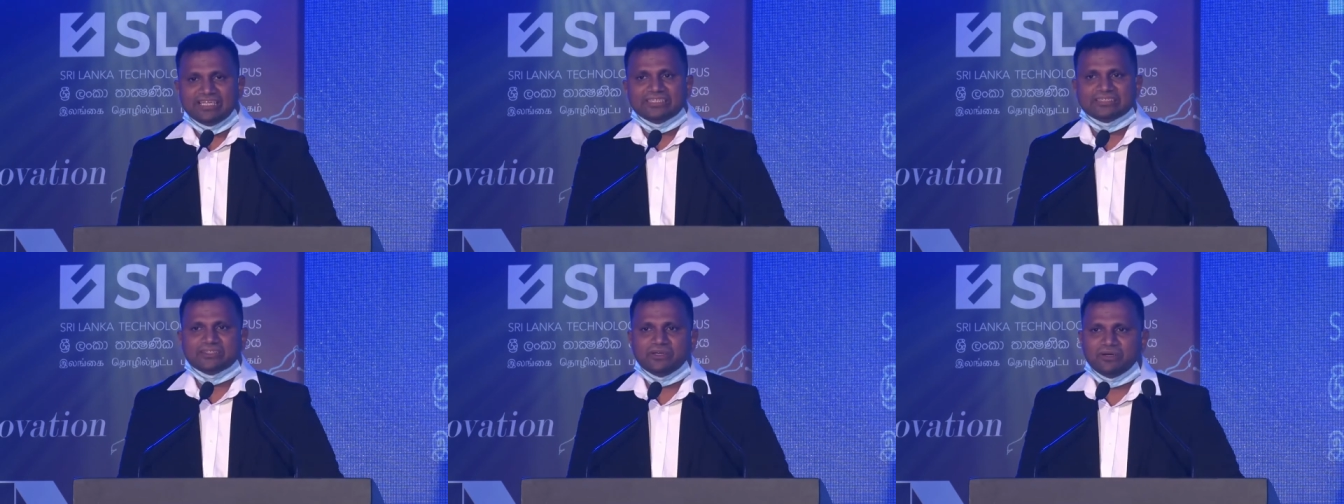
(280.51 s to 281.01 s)

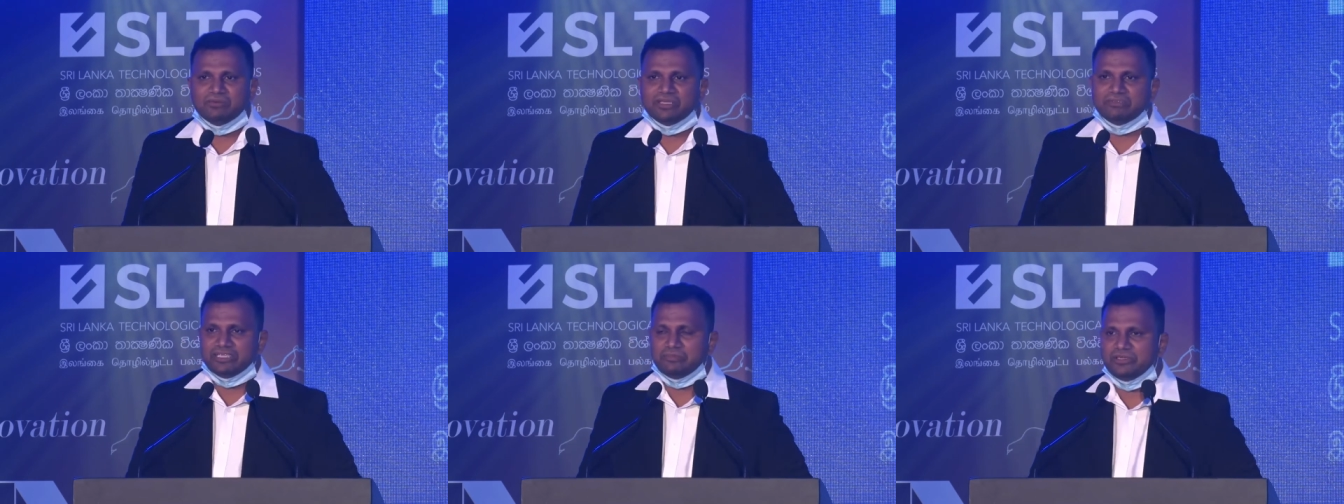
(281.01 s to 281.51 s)
So we
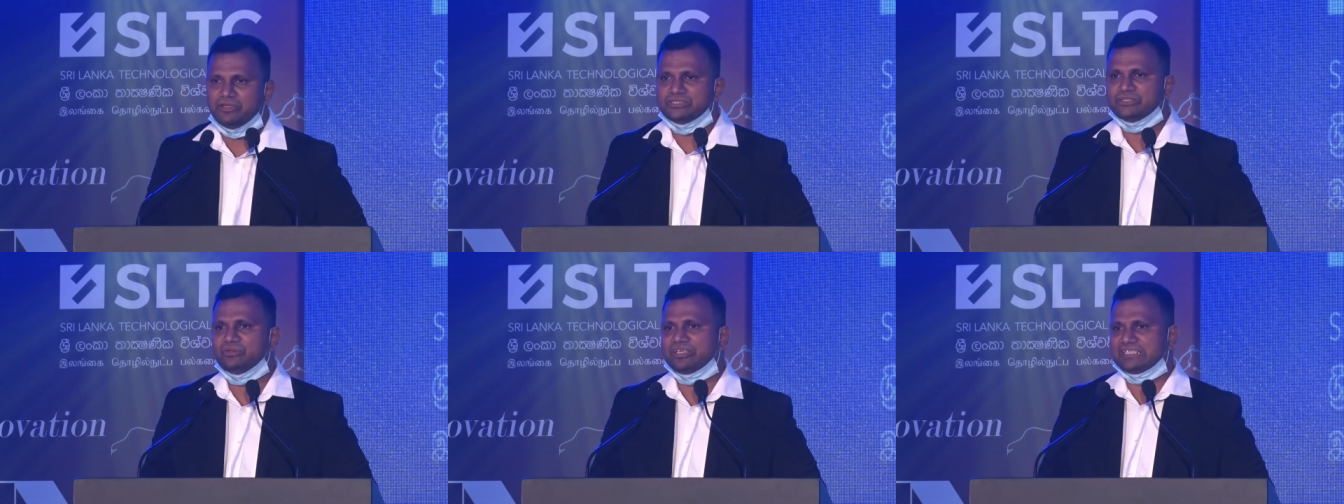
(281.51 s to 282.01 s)
will be
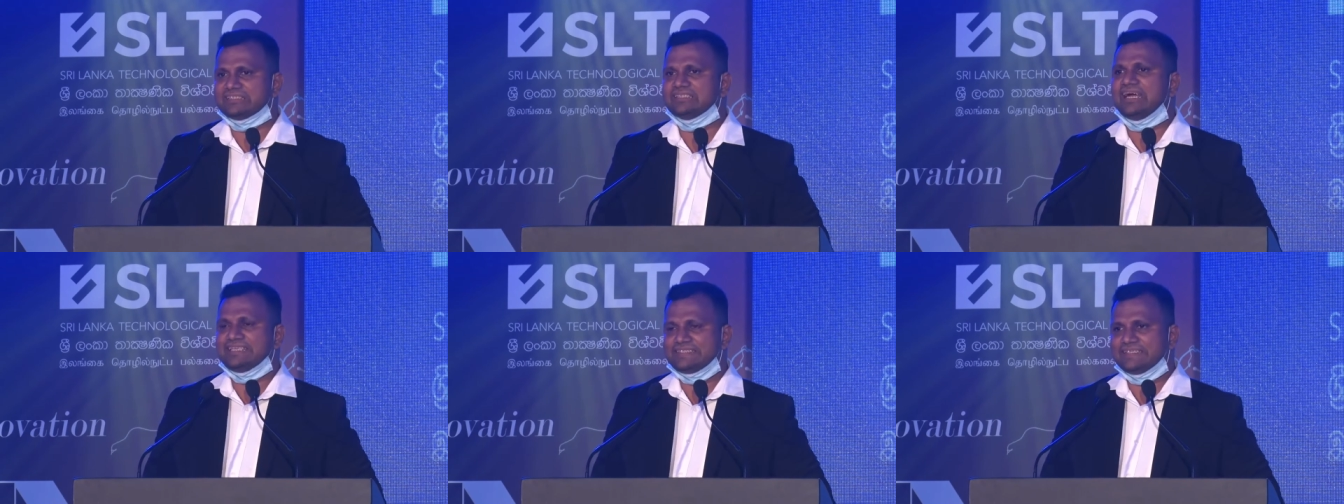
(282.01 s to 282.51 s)
also
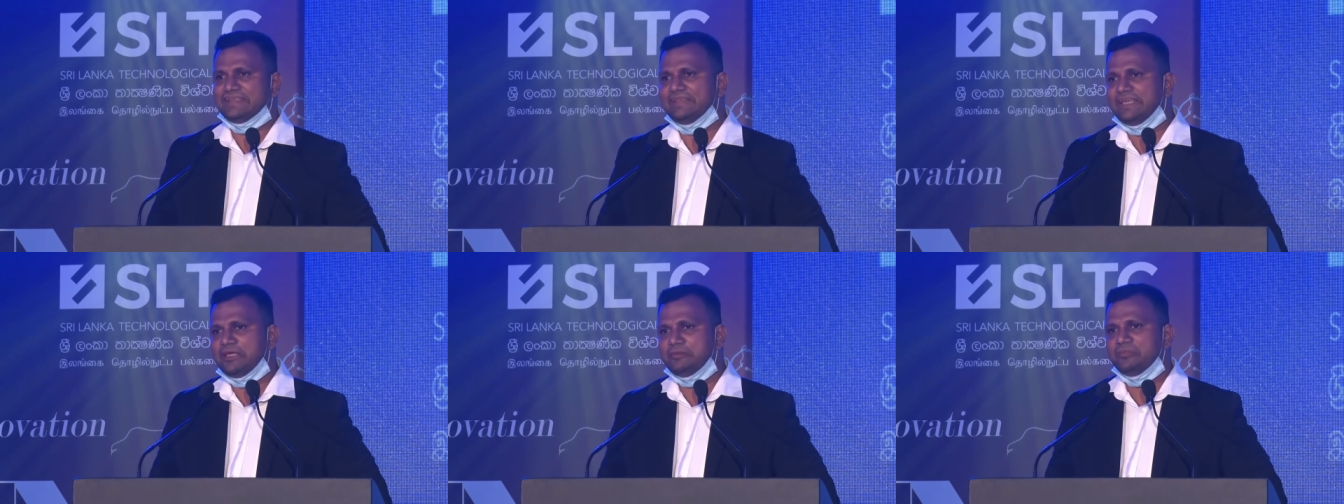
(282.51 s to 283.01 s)
recognizing
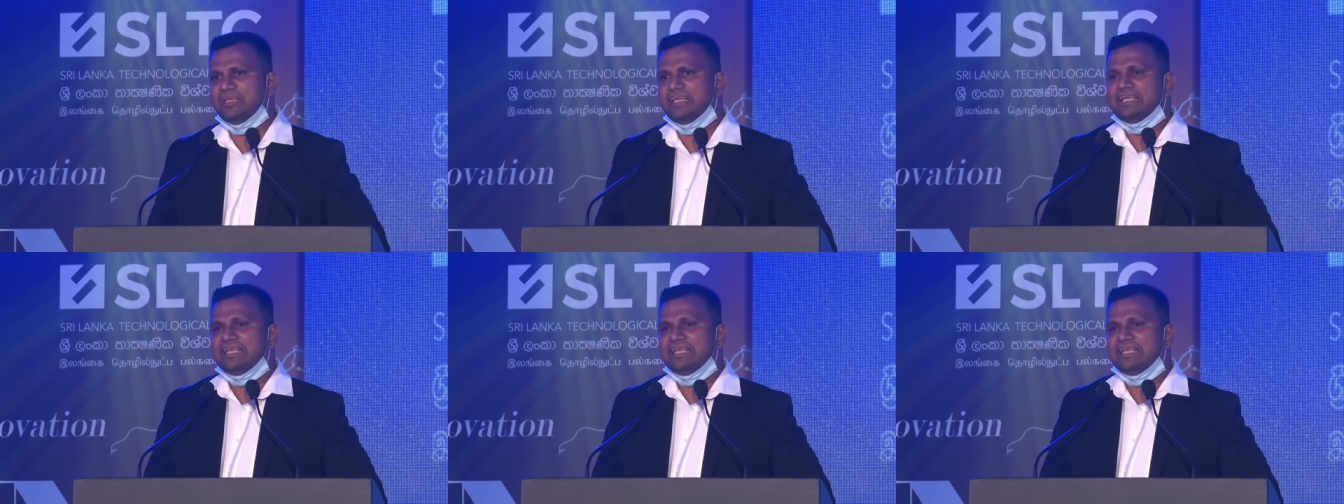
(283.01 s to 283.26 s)
them.